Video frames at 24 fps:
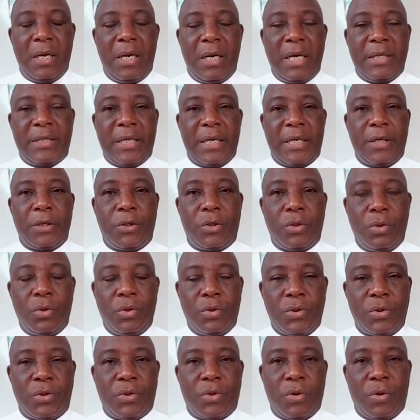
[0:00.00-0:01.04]
Let's take you
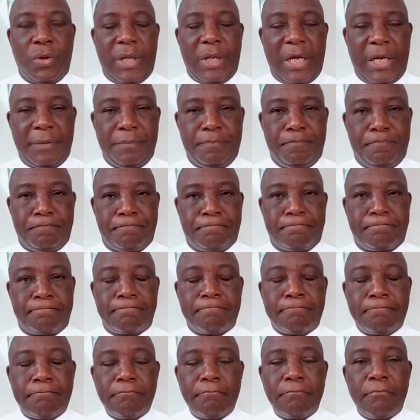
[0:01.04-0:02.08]
to Southern
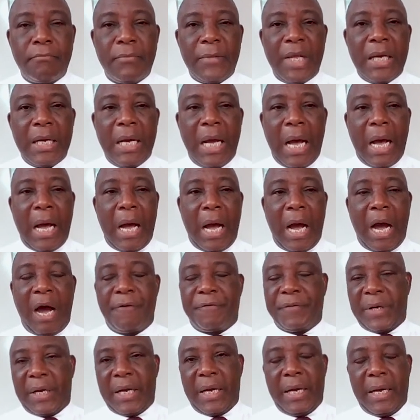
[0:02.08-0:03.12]

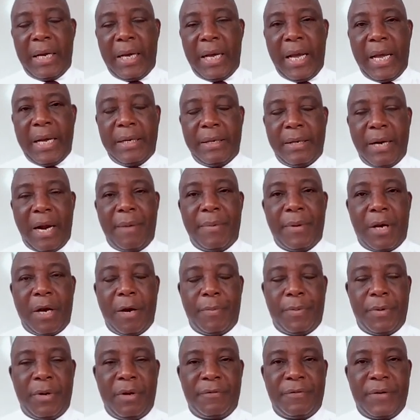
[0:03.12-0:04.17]
Africa and grab a
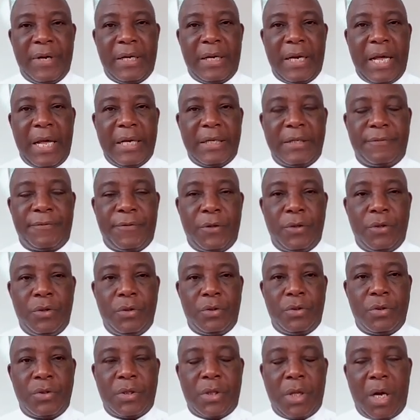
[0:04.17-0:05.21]
couple of headlines for you
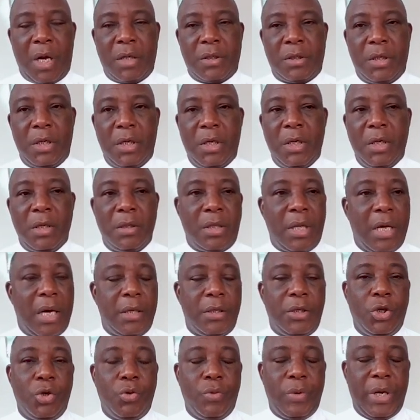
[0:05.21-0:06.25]
to start the
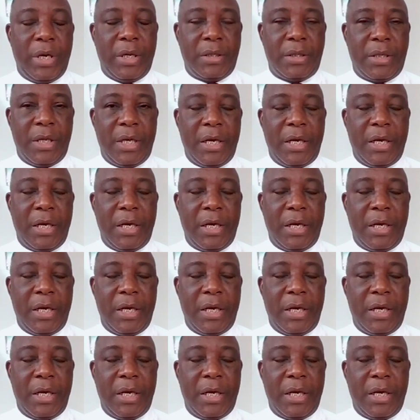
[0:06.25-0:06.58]
new week.